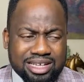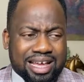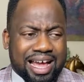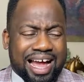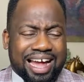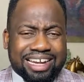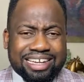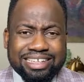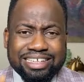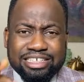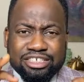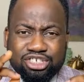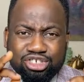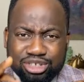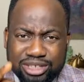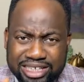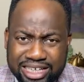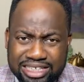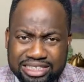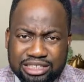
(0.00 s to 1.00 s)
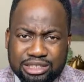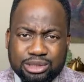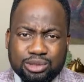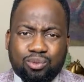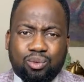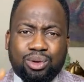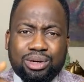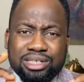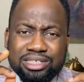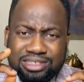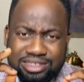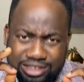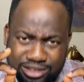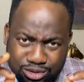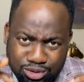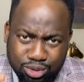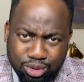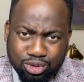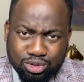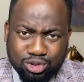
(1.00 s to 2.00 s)
and the intricacies of what listening
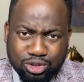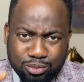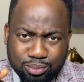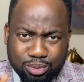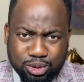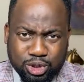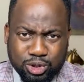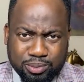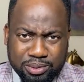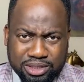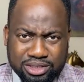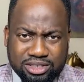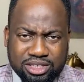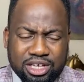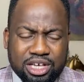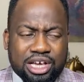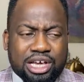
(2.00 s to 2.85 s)
does to the prospect,